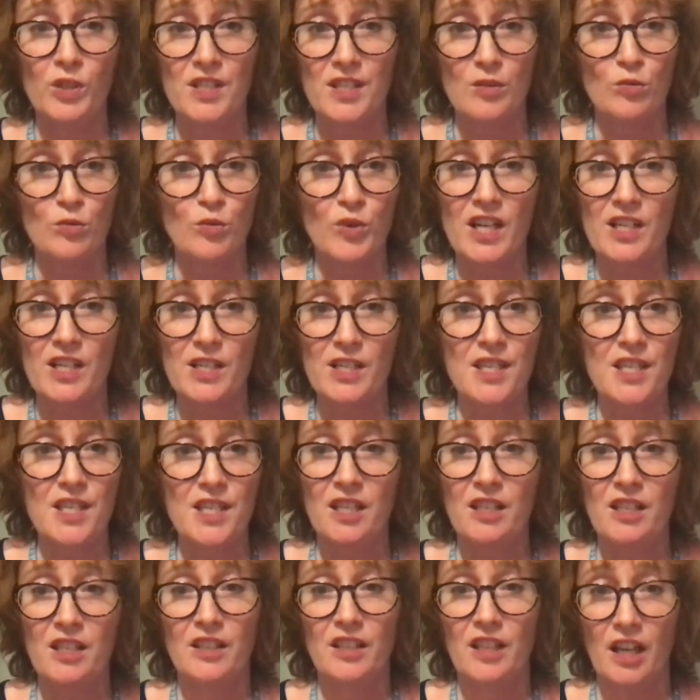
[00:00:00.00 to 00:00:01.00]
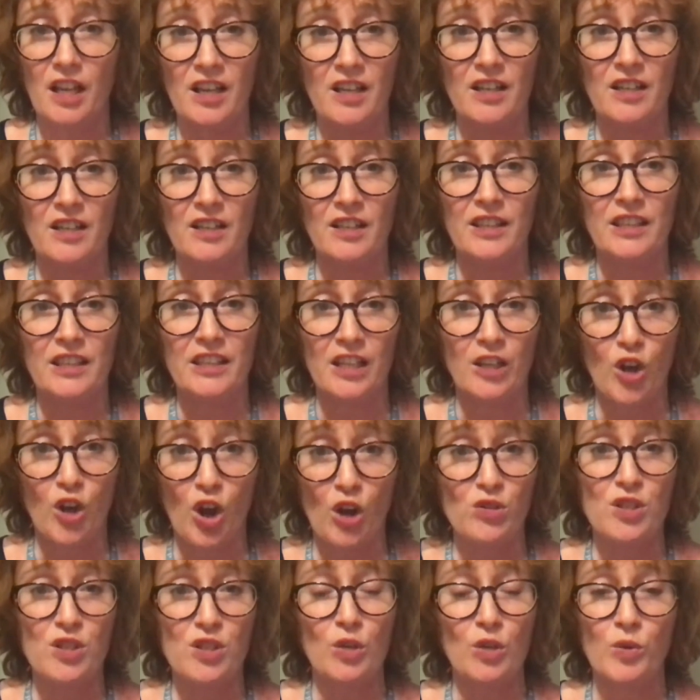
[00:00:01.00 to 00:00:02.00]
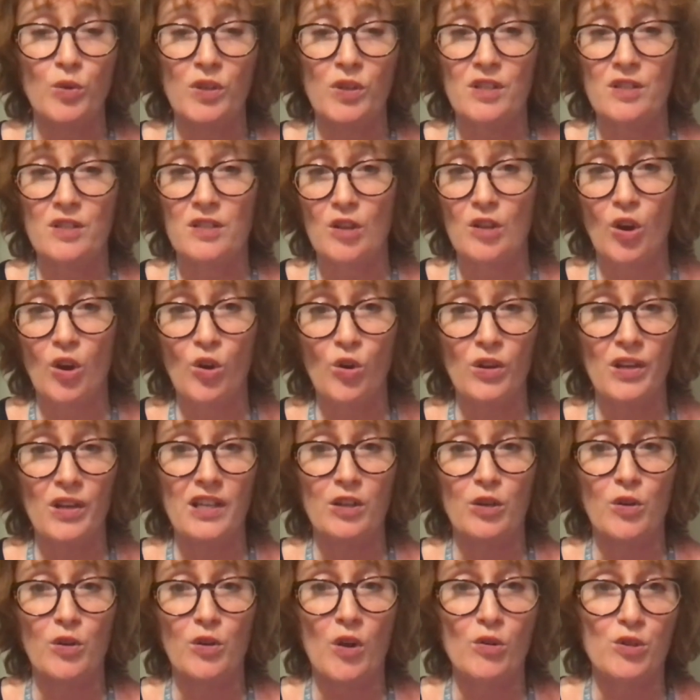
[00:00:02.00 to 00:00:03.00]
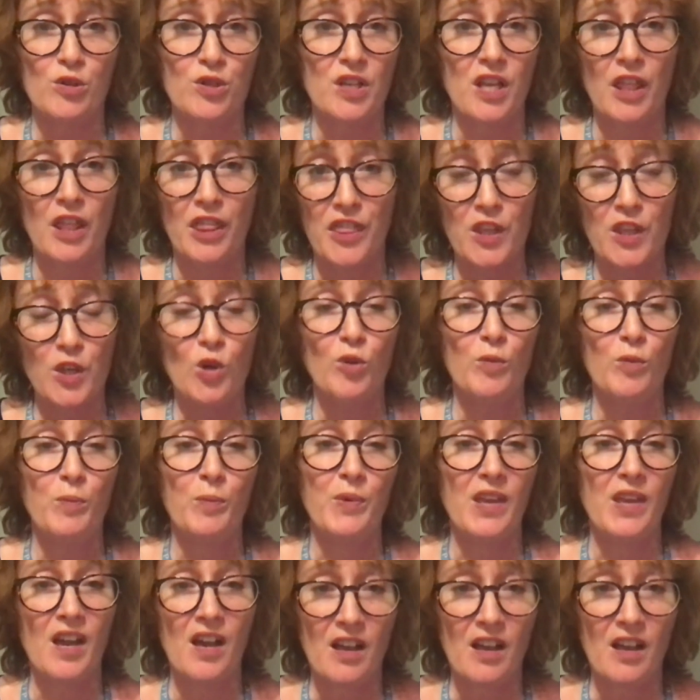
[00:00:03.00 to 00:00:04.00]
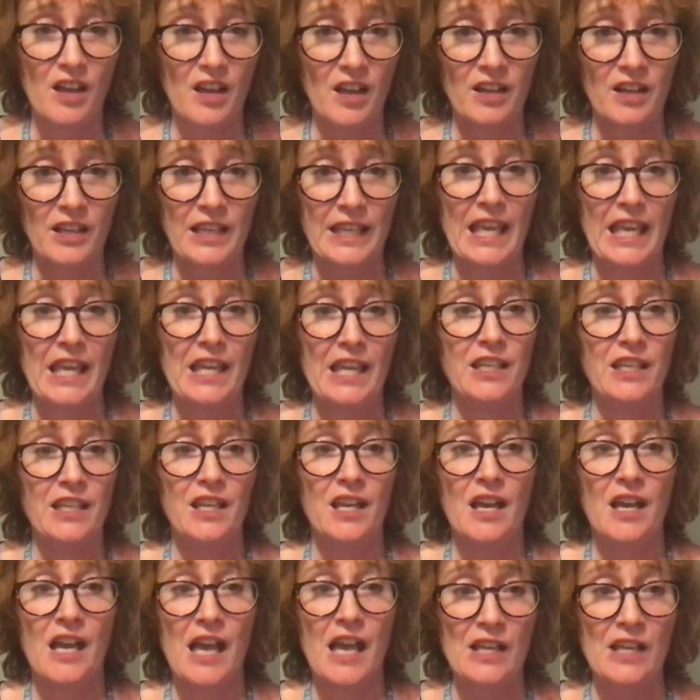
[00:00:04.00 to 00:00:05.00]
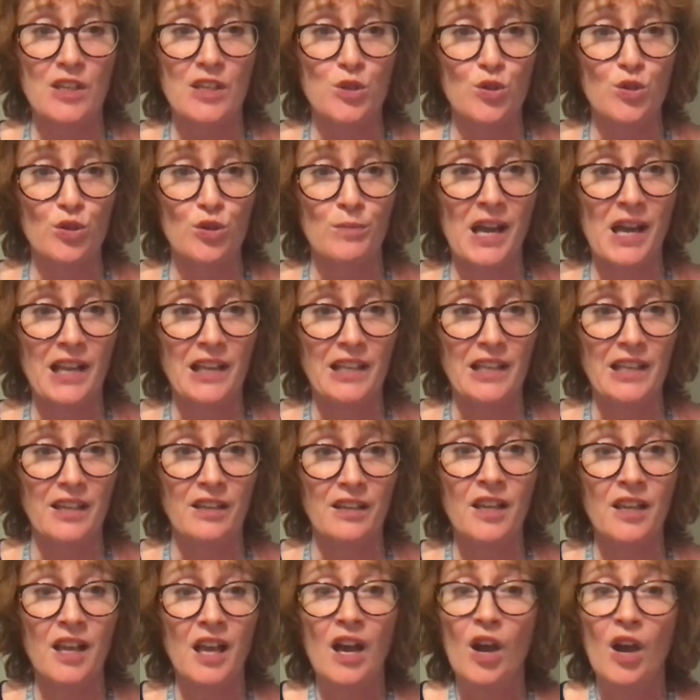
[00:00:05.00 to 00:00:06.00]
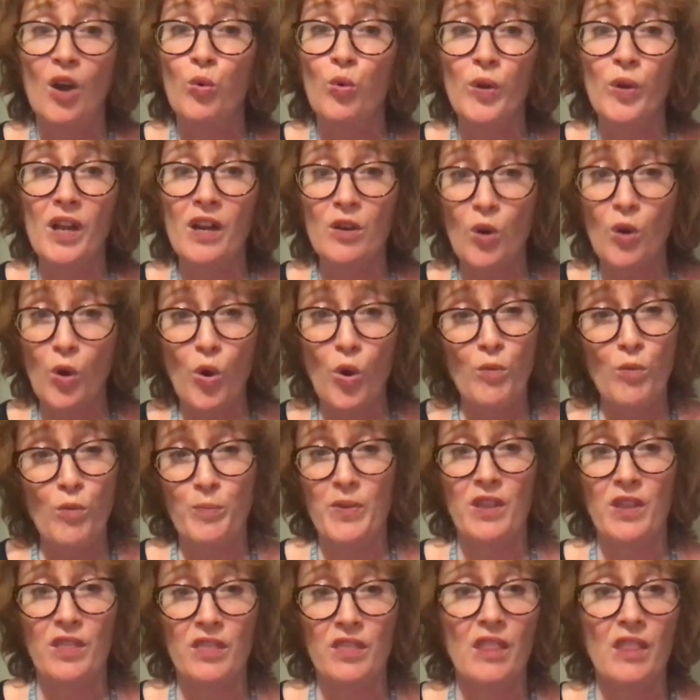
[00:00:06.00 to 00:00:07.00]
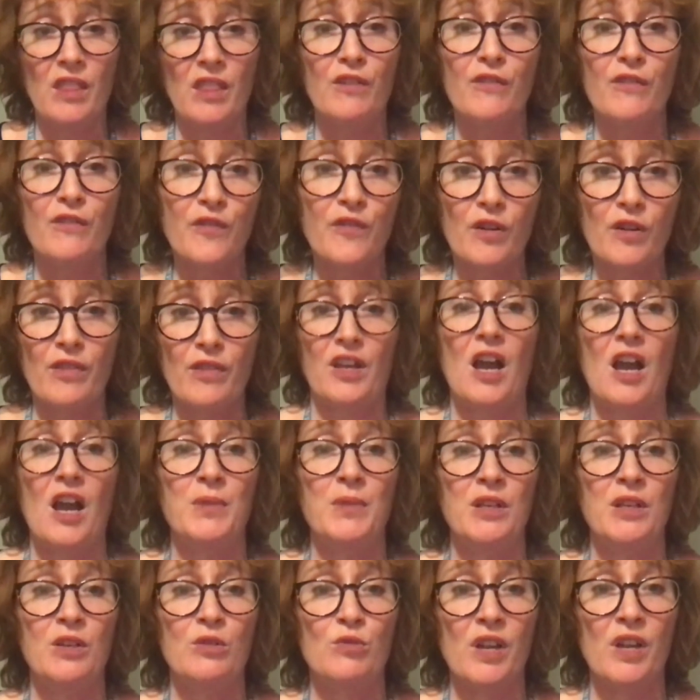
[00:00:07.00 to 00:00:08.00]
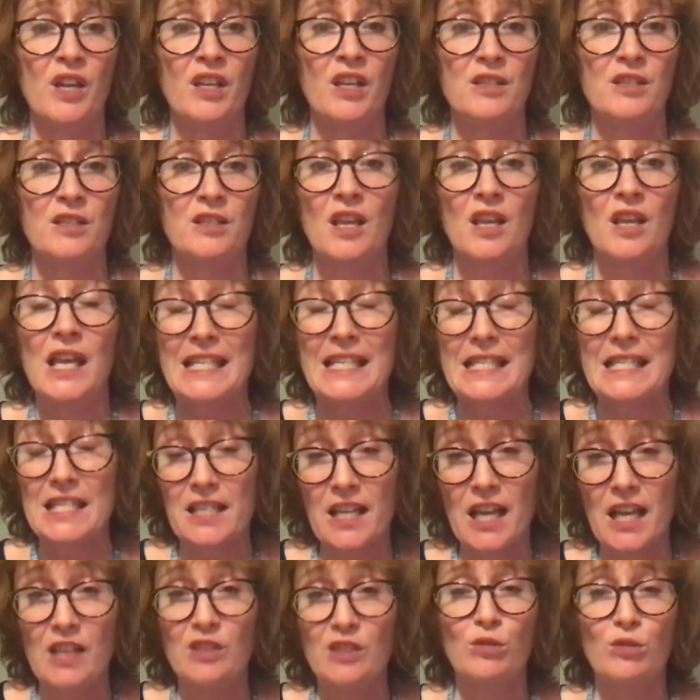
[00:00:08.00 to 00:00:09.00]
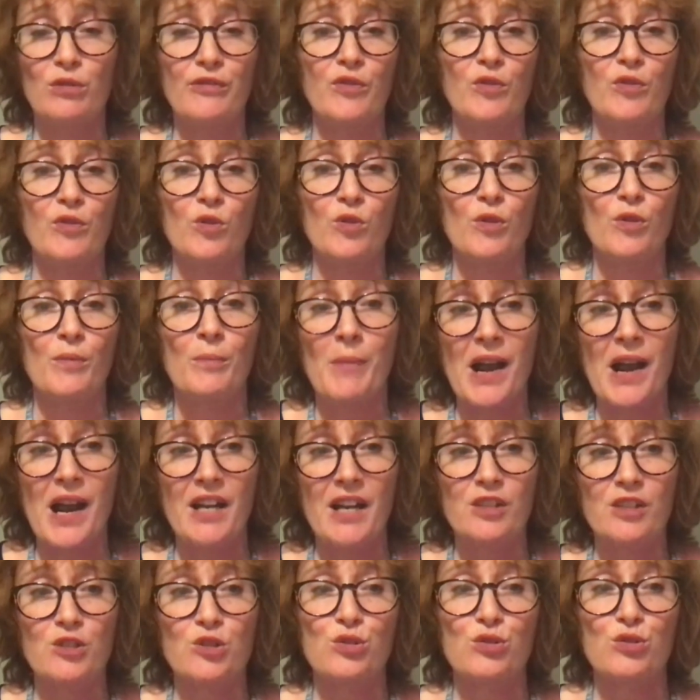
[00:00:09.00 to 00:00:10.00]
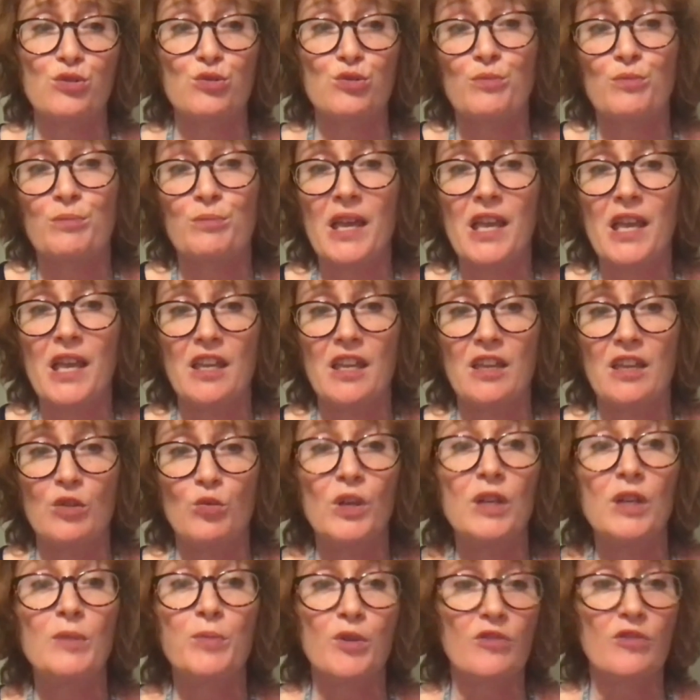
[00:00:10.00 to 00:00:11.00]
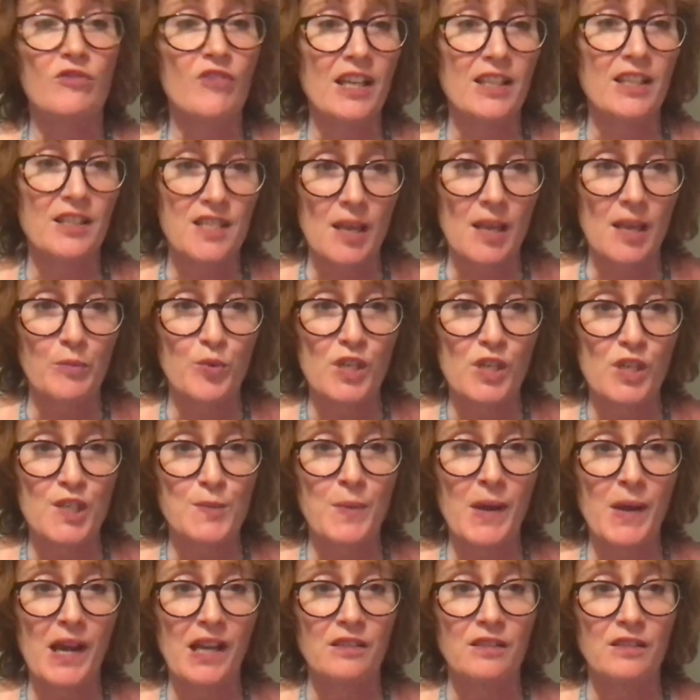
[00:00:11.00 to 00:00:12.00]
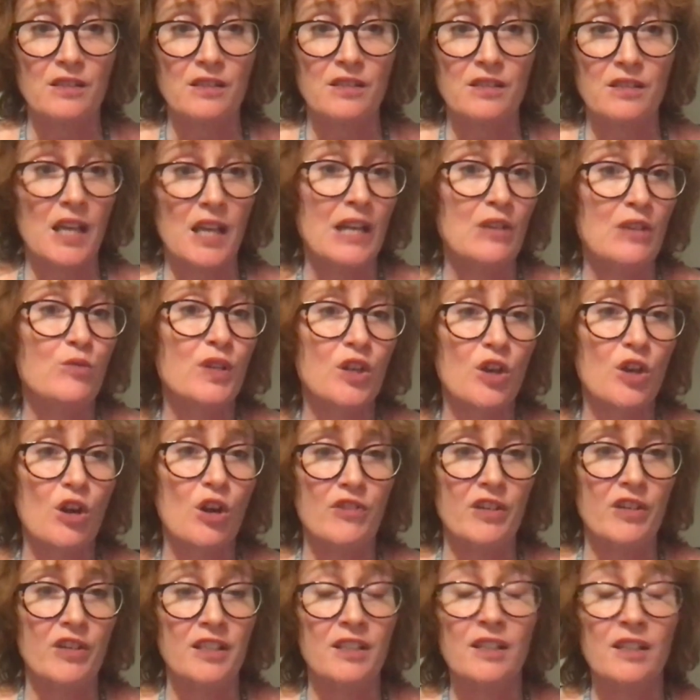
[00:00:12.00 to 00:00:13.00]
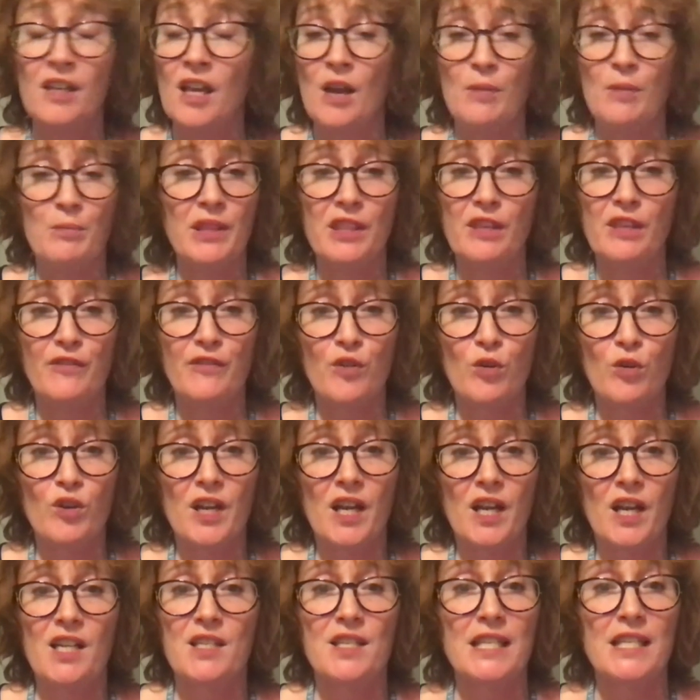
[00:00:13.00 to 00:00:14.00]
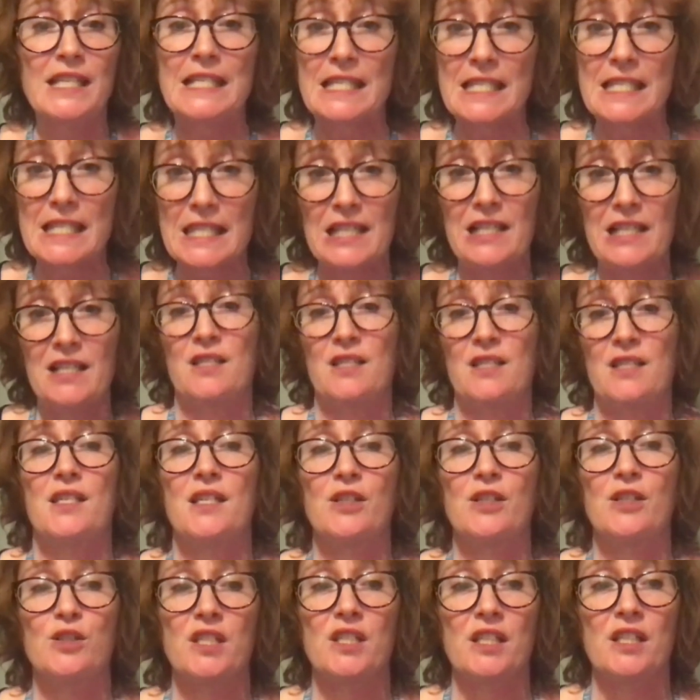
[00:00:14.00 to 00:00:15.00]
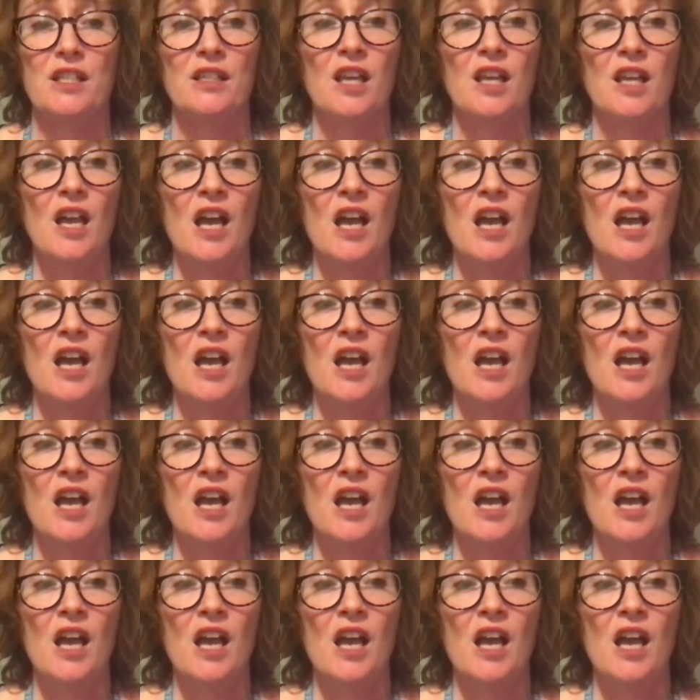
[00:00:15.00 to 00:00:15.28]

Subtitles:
are seeing the consequence all across Ethiopia, Kenya and Somalia. We are hoping that the forthcoming rains scheduled for March to May will provide some respite and recovery, but the forecast is still uncertain.